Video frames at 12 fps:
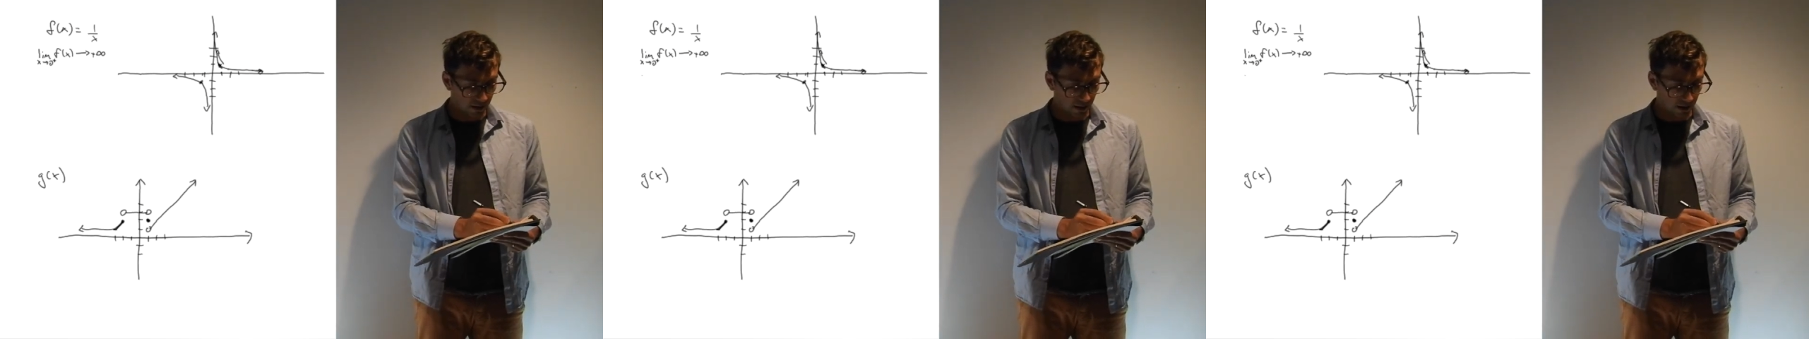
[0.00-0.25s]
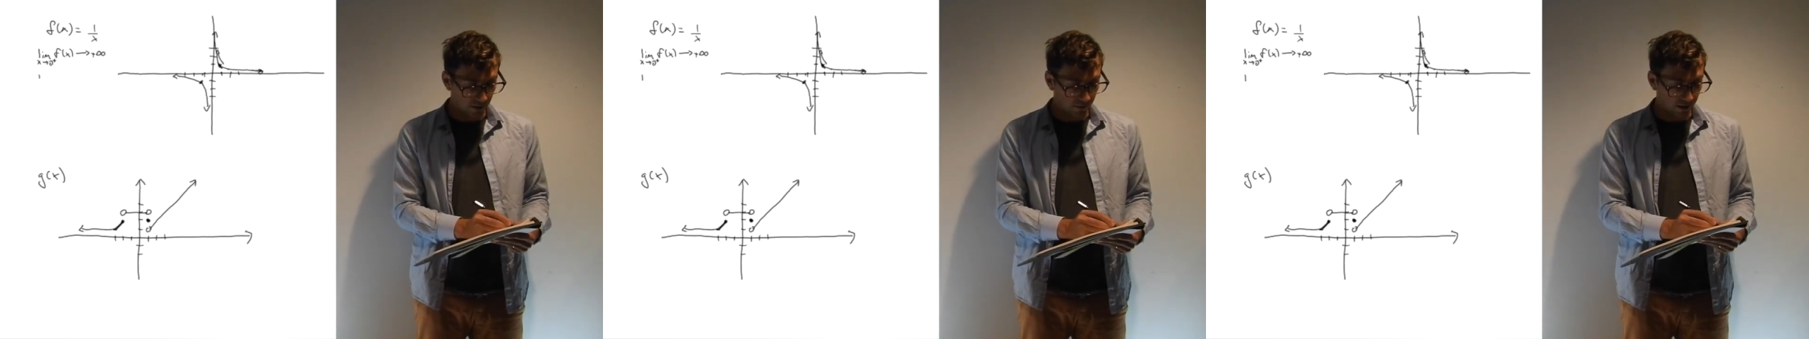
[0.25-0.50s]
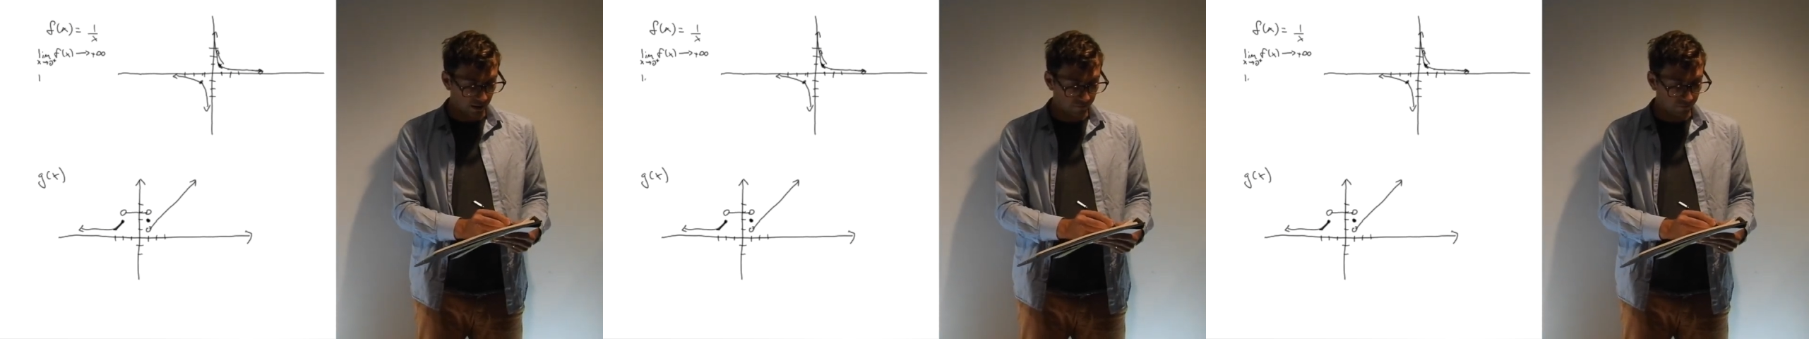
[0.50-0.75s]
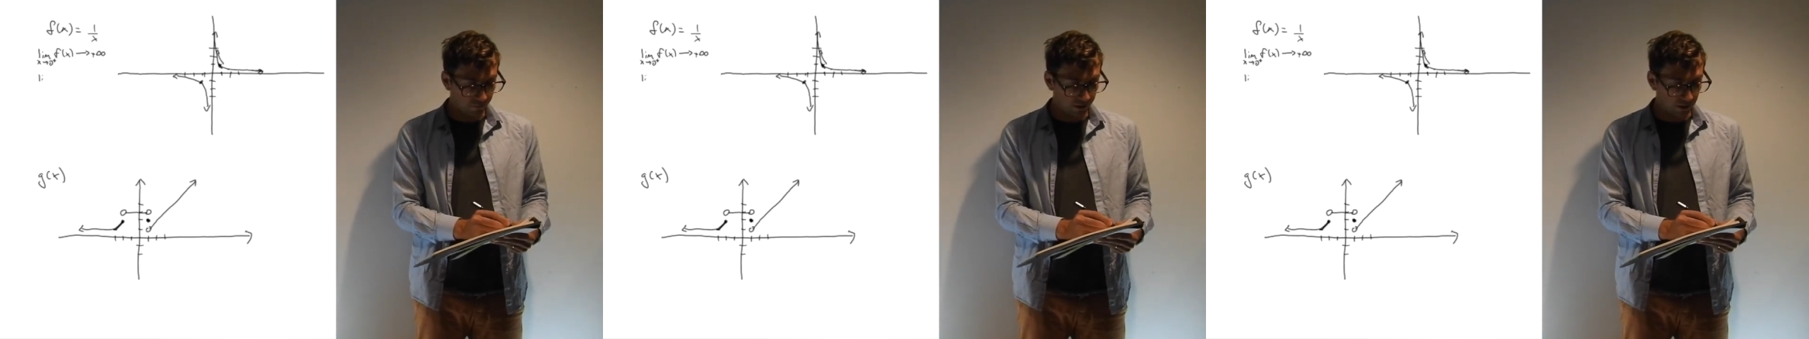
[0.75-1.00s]
Now,
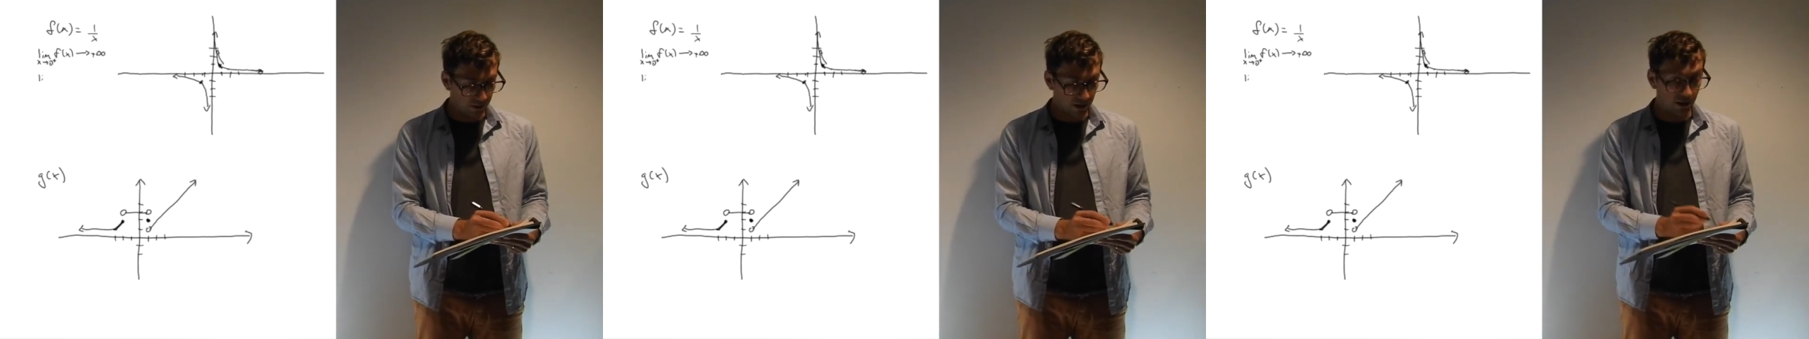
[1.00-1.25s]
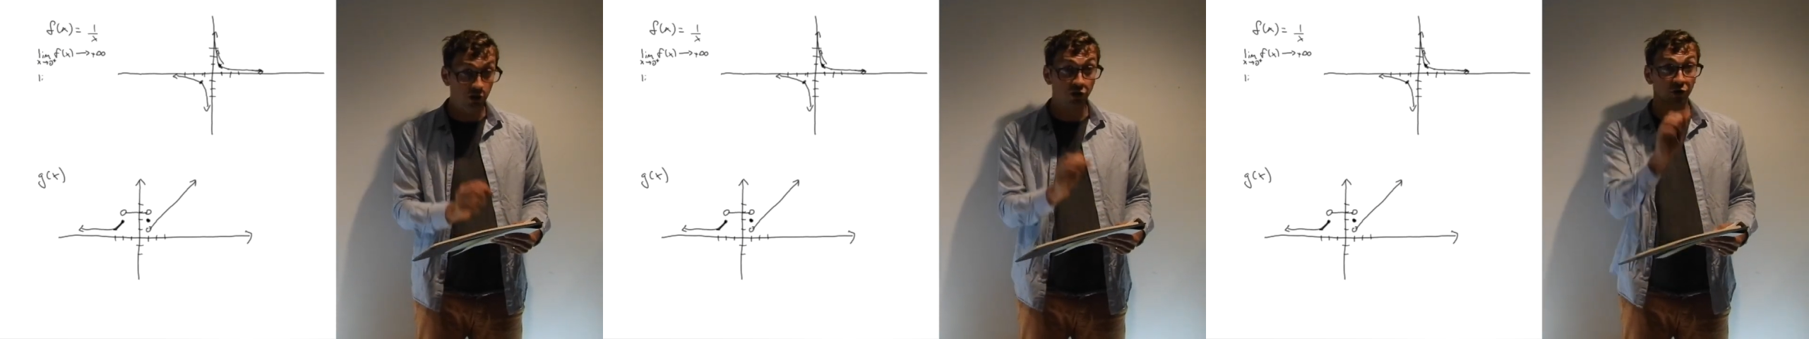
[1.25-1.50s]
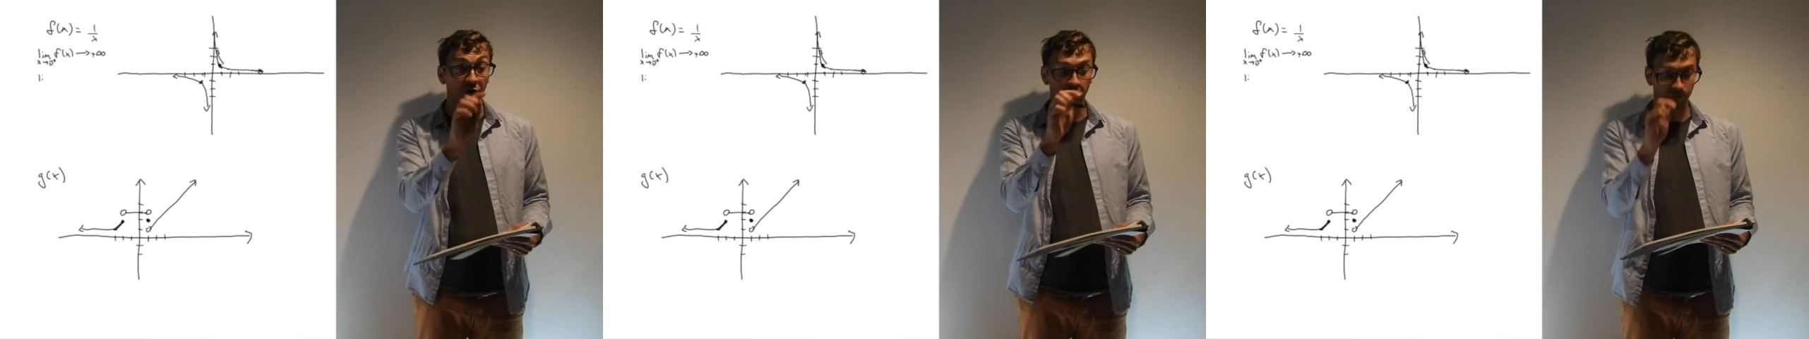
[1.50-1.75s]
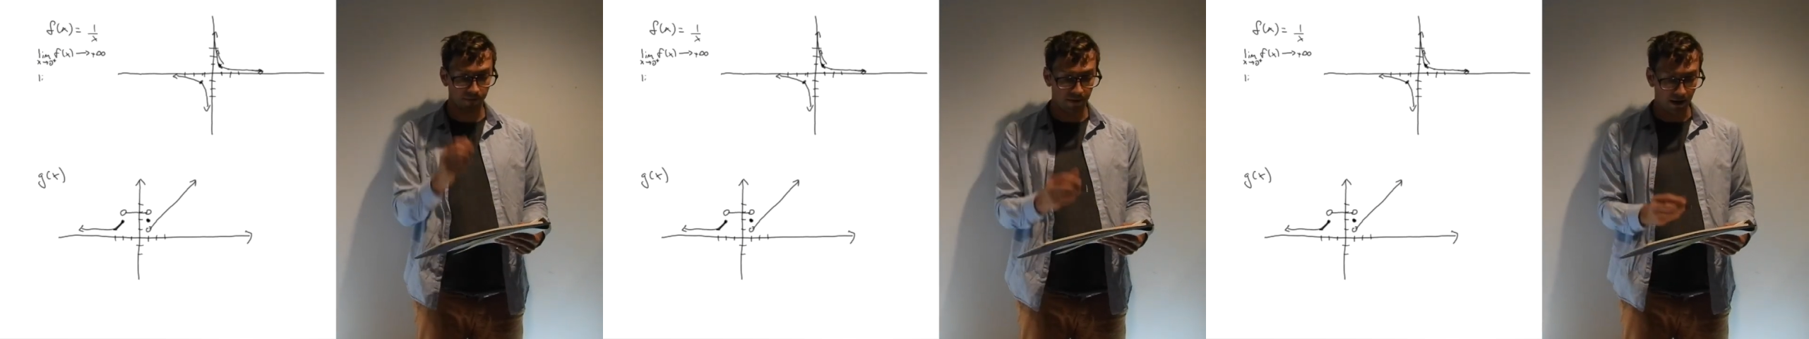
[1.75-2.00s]
if we
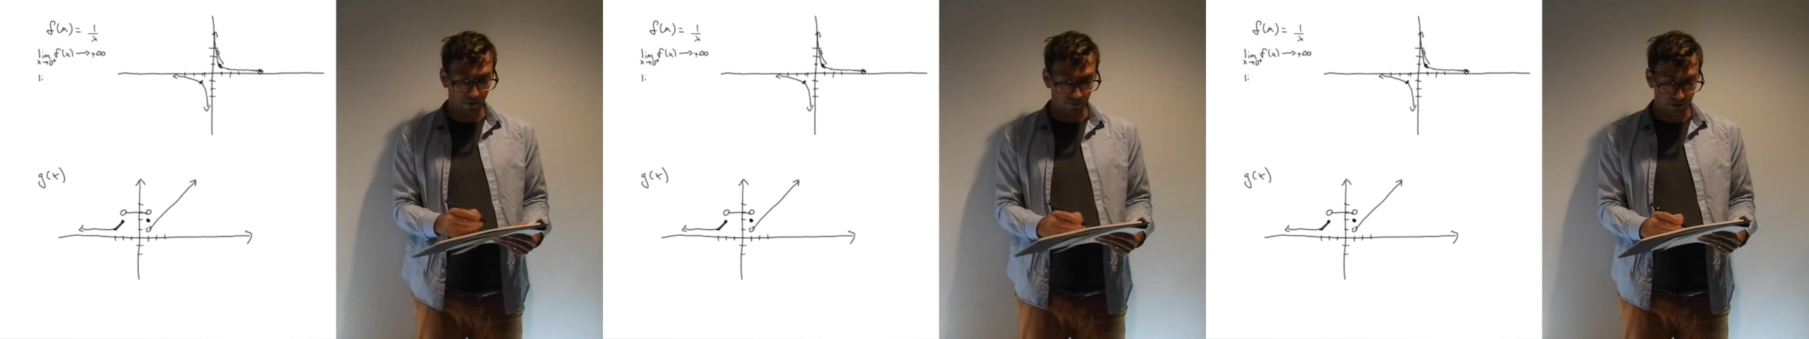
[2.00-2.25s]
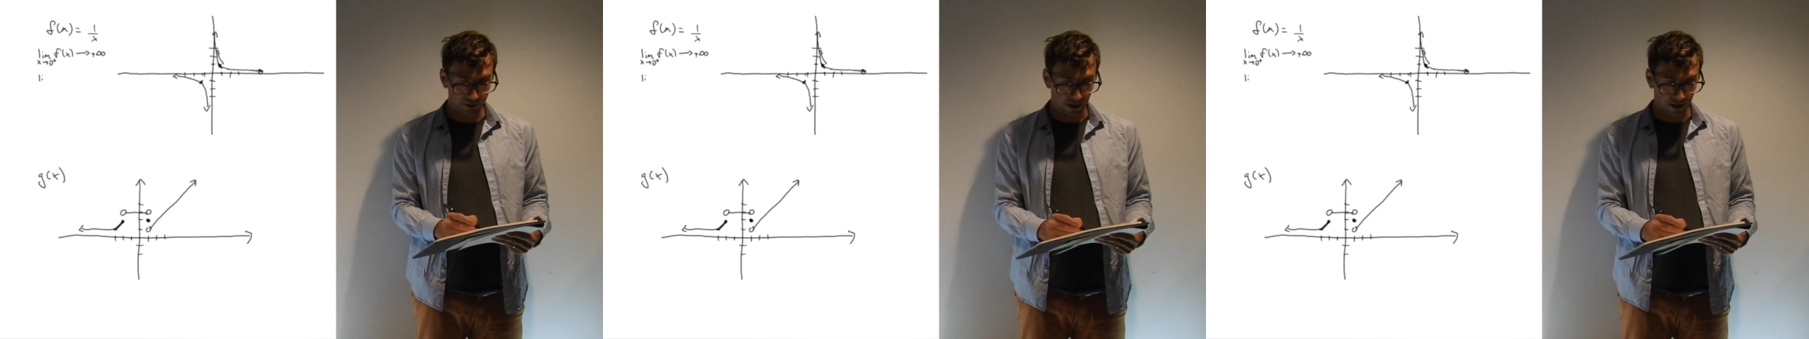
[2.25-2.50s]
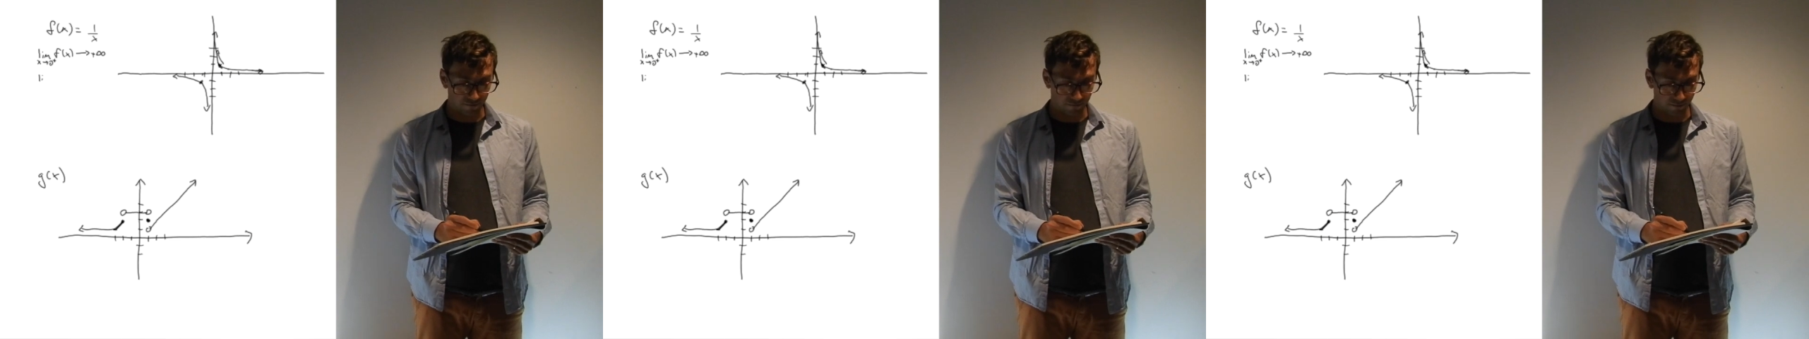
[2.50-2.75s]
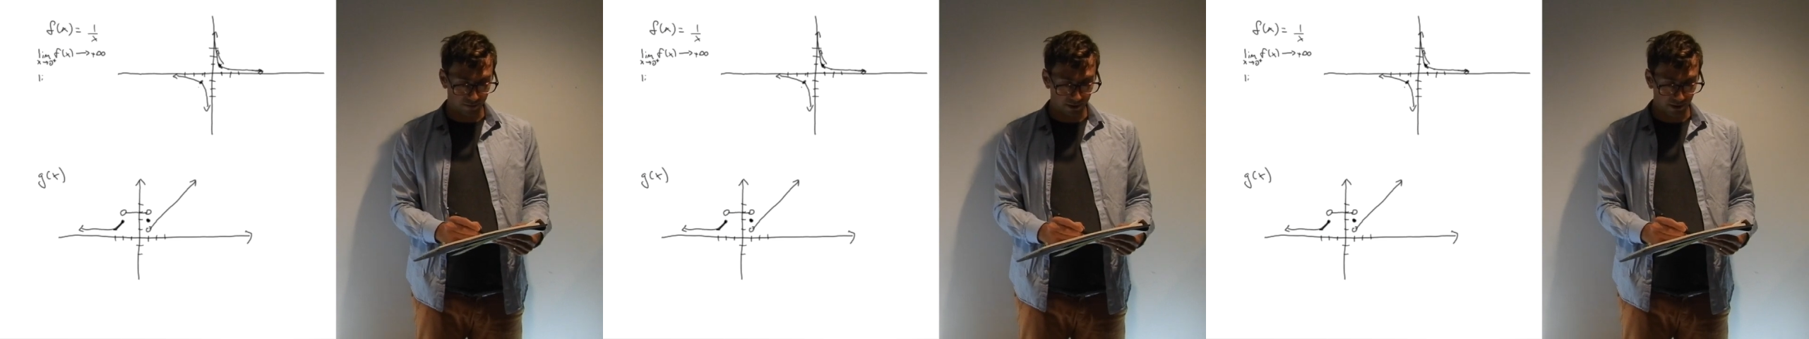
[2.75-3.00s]
started from the other side,
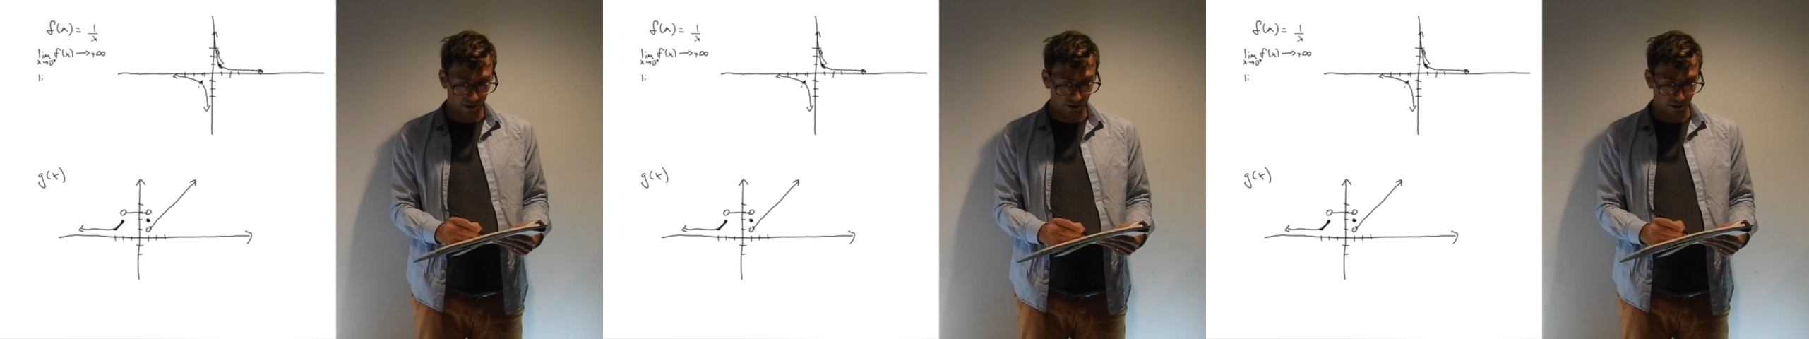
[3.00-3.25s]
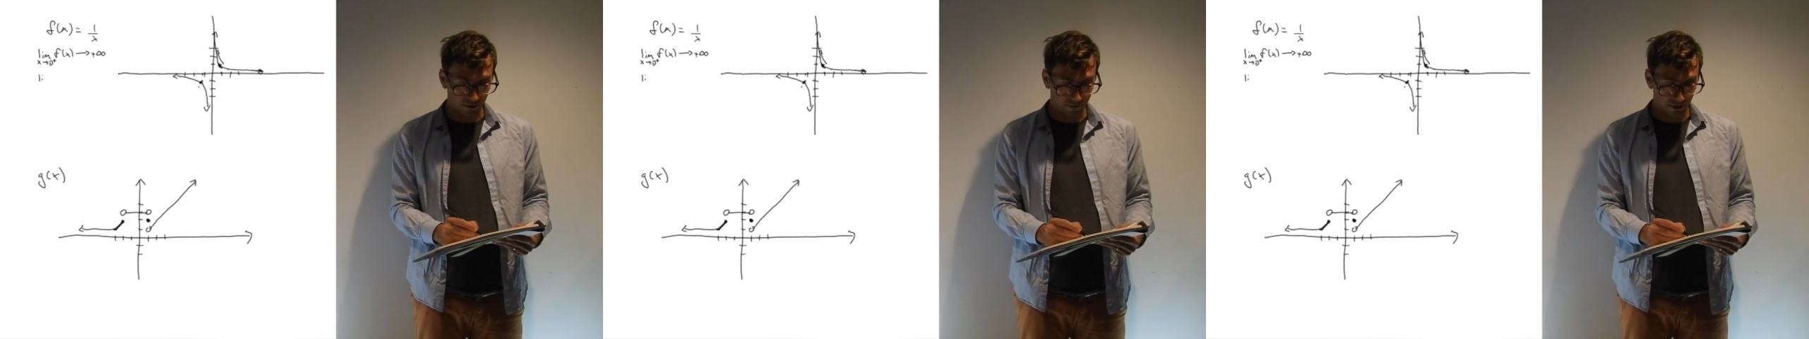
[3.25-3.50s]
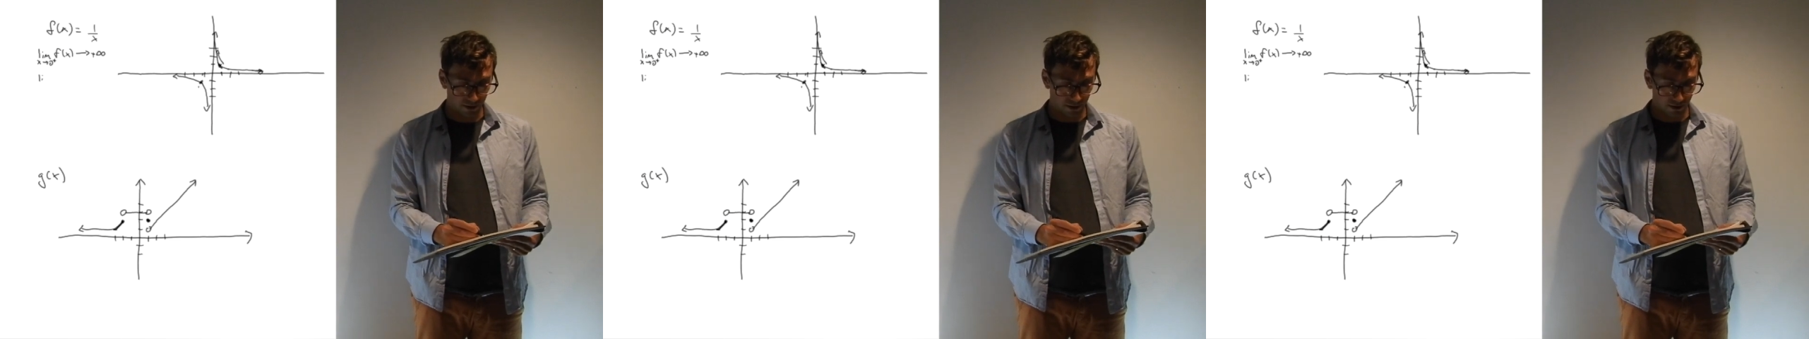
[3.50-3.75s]
from here,